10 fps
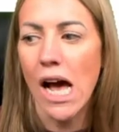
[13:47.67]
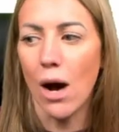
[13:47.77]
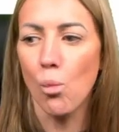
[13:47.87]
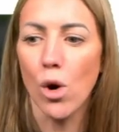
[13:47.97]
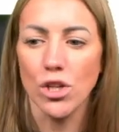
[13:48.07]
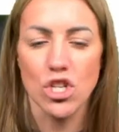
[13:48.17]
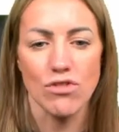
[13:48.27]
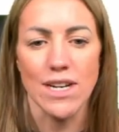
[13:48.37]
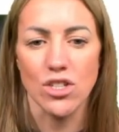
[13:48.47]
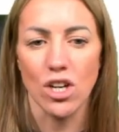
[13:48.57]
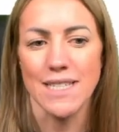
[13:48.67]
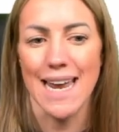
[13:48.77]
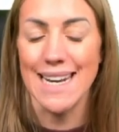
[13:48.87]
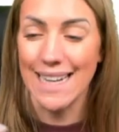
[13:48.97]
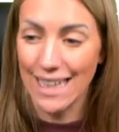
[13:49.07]
and one strand
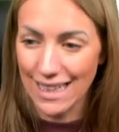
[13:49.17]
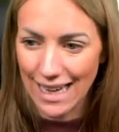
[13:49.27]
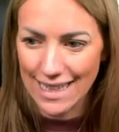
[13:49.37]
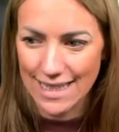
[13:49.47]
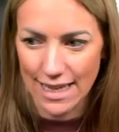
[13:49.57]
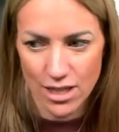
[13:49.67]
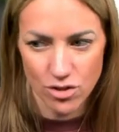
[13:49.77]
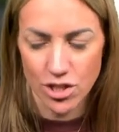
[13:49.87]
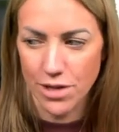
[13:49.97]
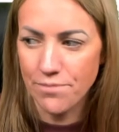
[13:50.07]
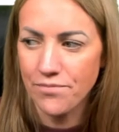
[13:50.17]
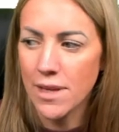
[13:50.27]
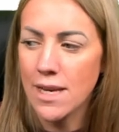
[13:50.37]
containing light nitrogen,